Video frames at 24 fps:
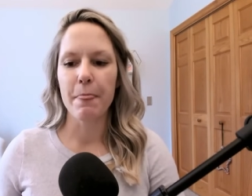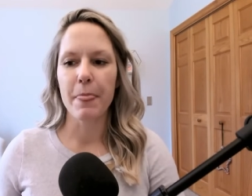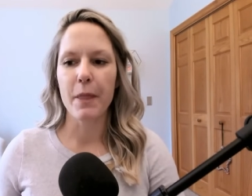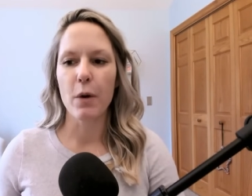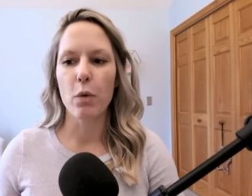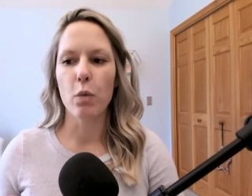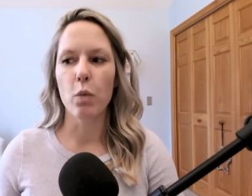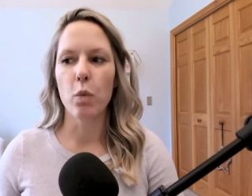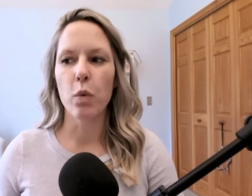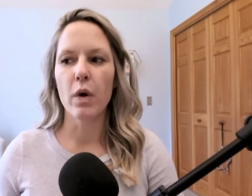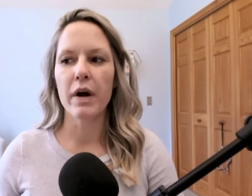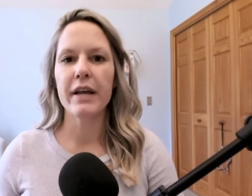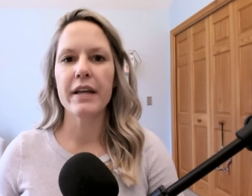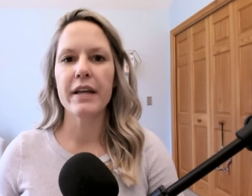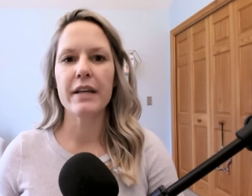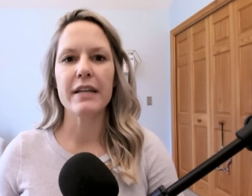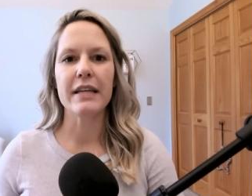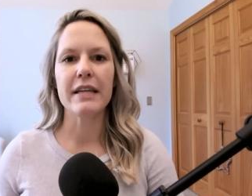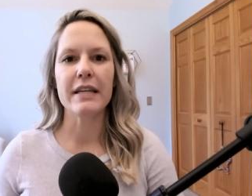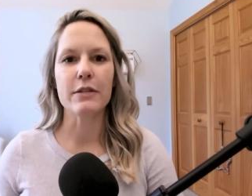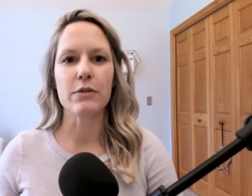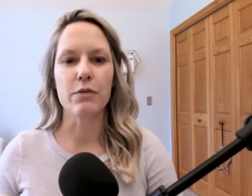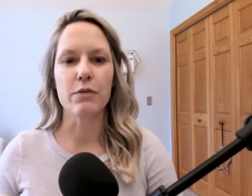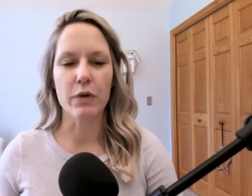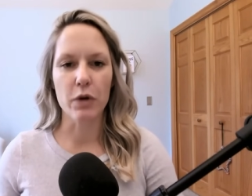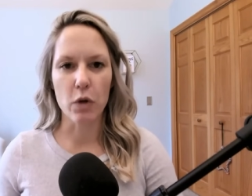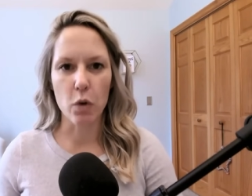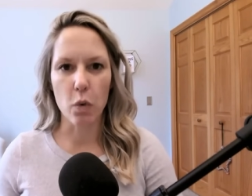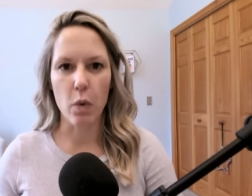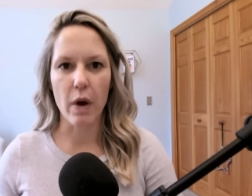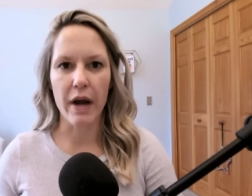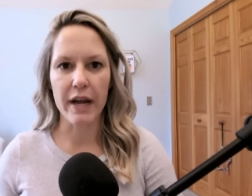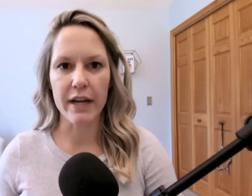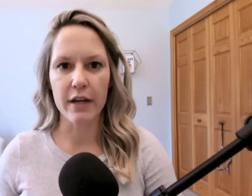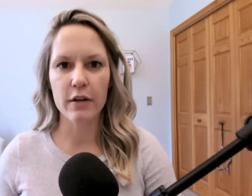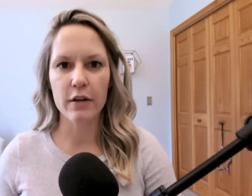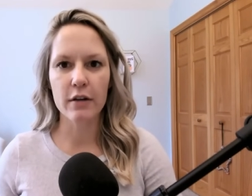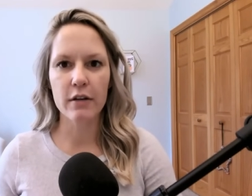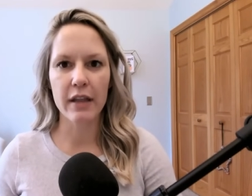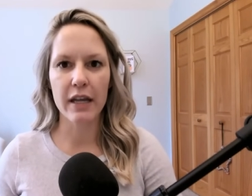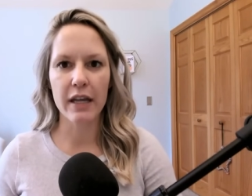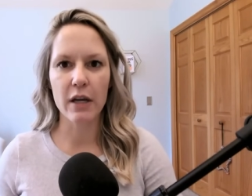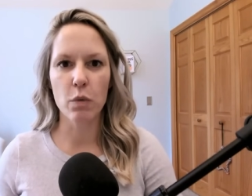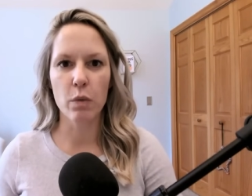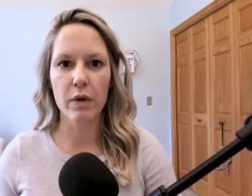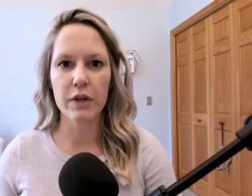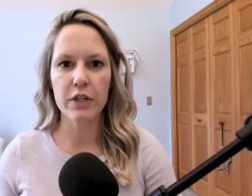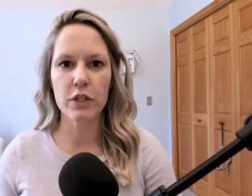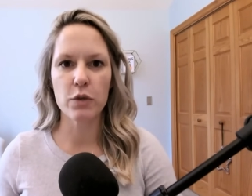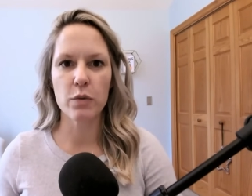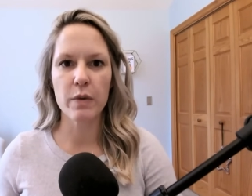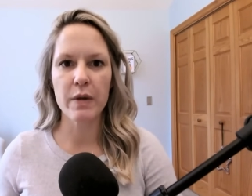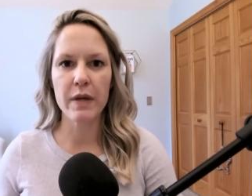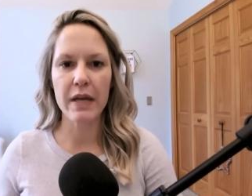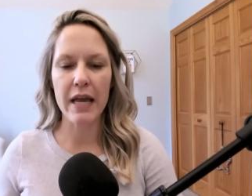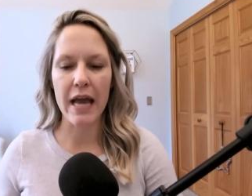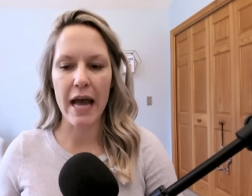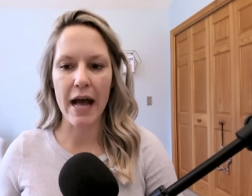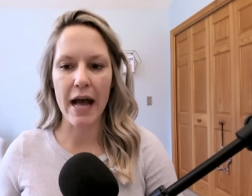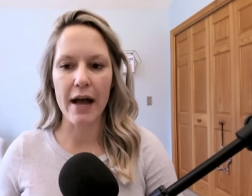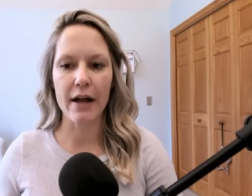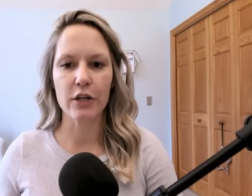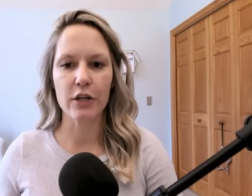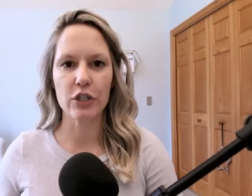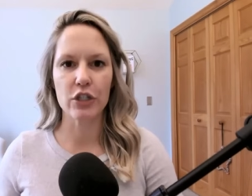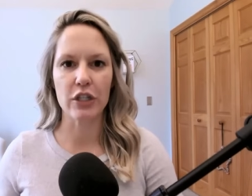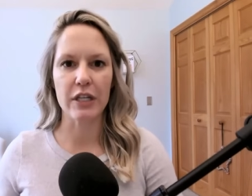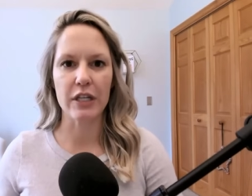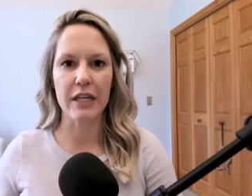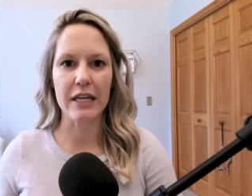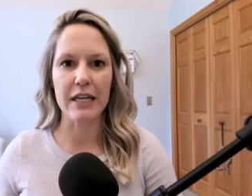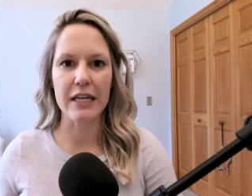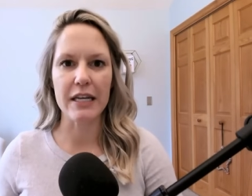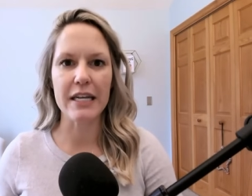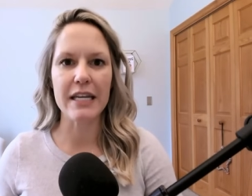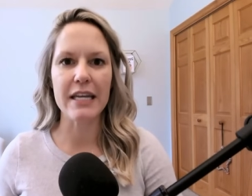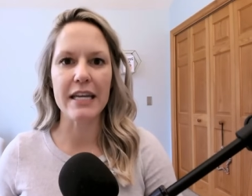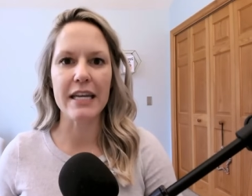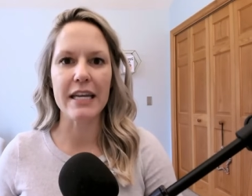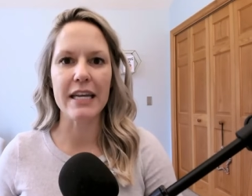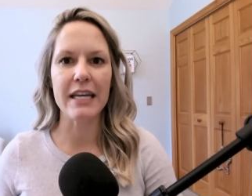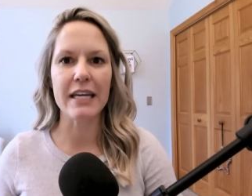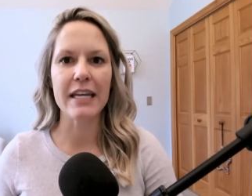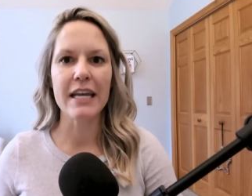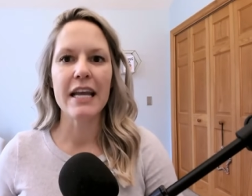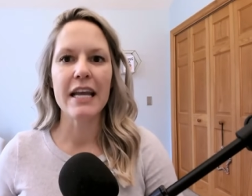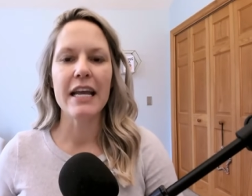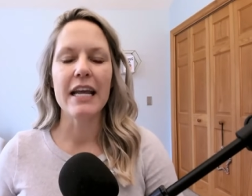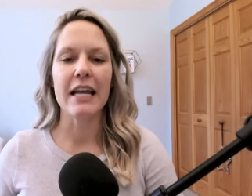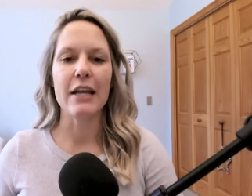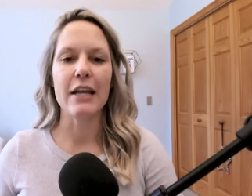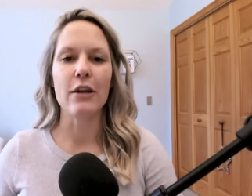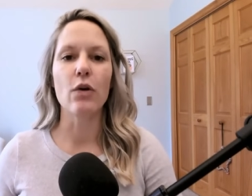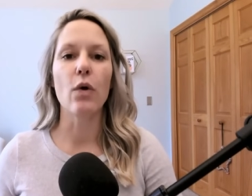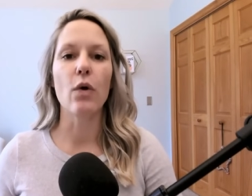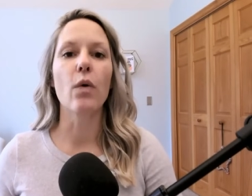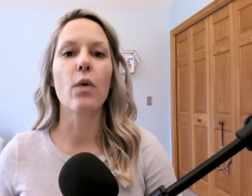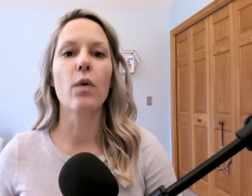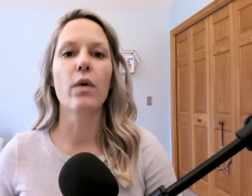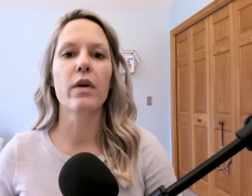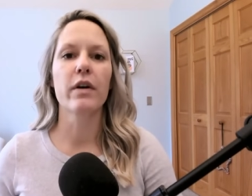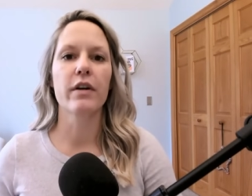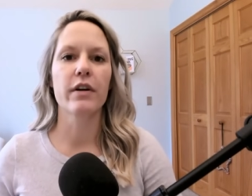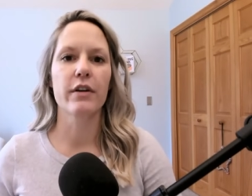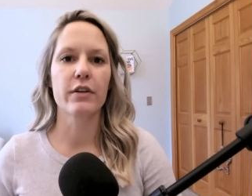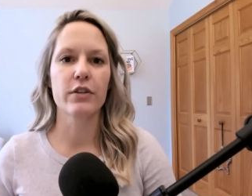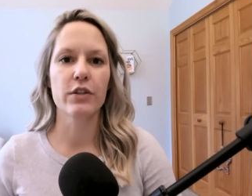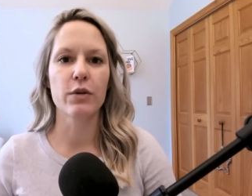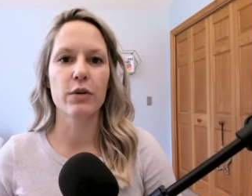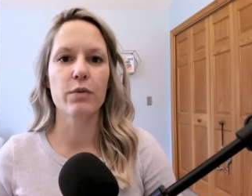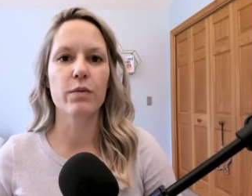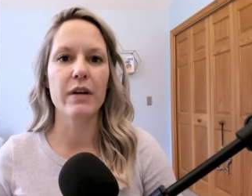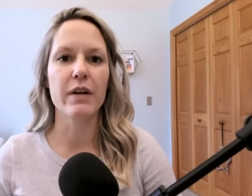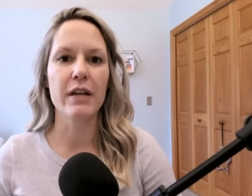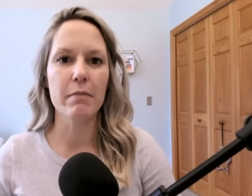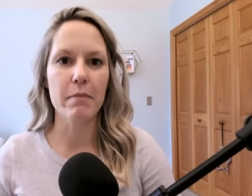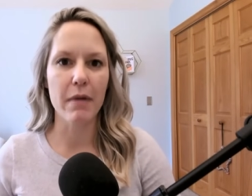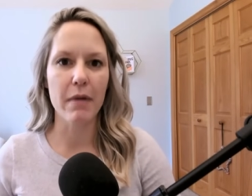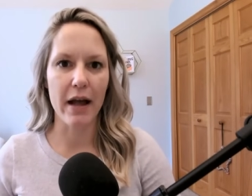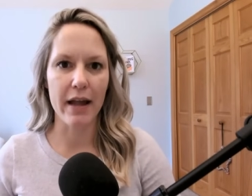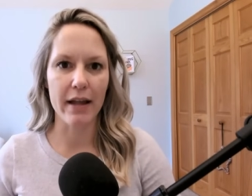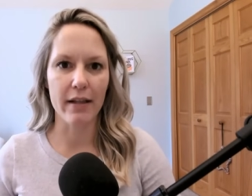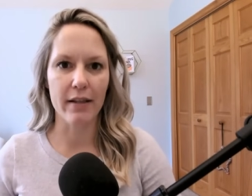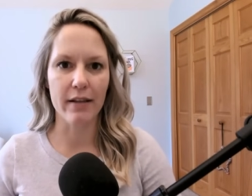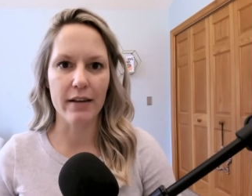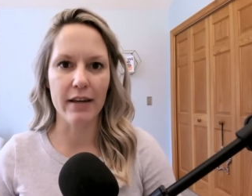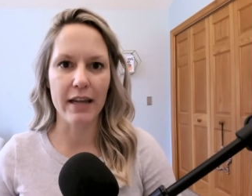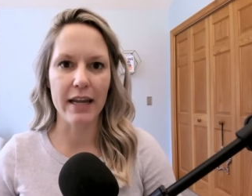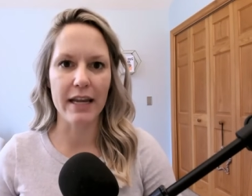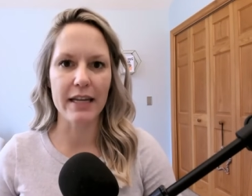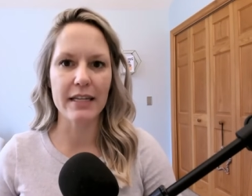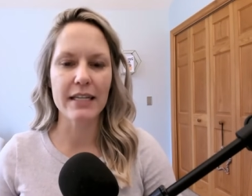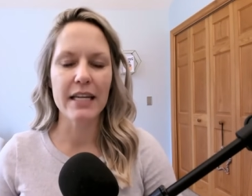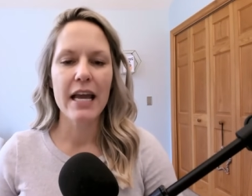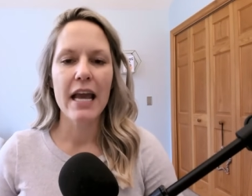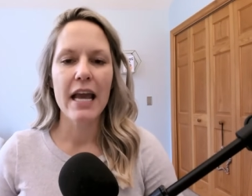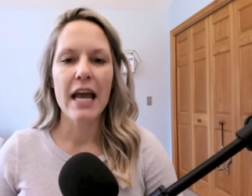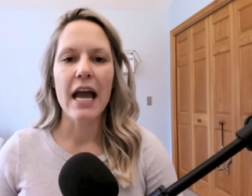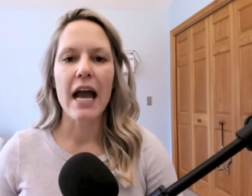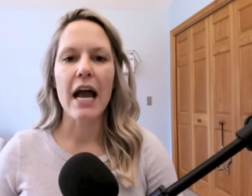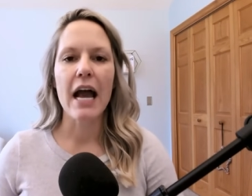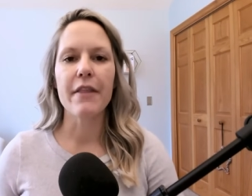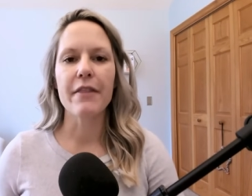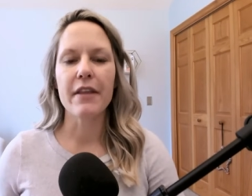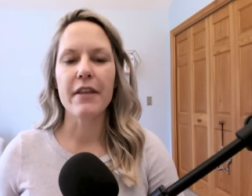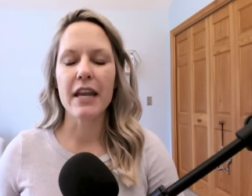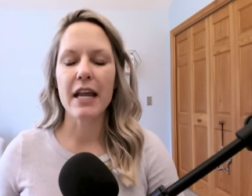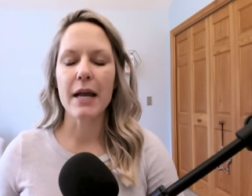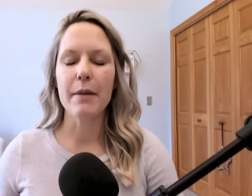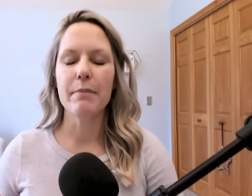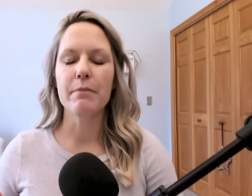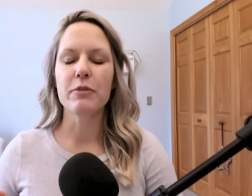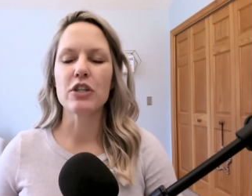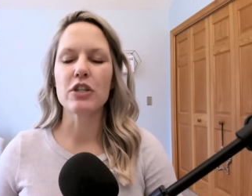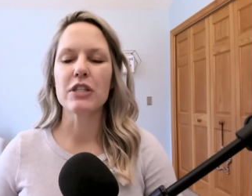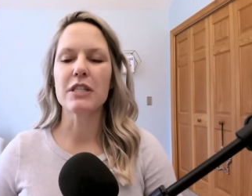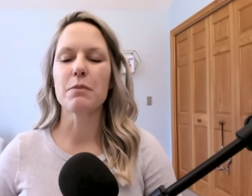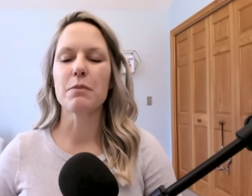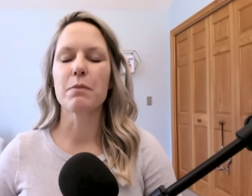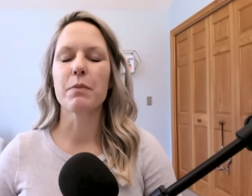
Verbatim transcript: what is required, like what do we actually need in order to remyelinate. And then I'm just